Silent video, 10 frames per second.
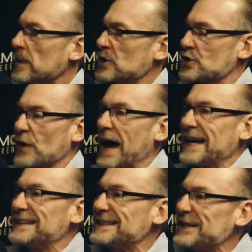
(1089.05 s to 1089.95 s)
just your
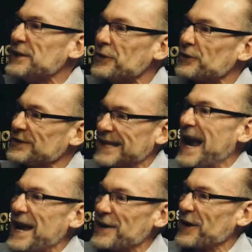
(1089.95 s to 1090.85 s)
ideal
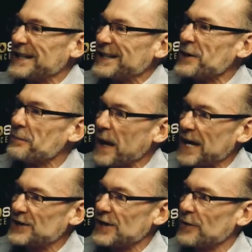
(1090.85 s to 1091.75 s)
day, your ideal
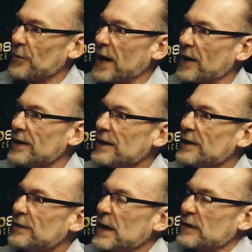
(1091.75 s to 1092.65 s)
patient where
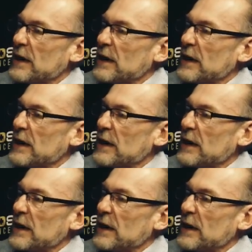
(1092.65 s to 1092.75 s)
they,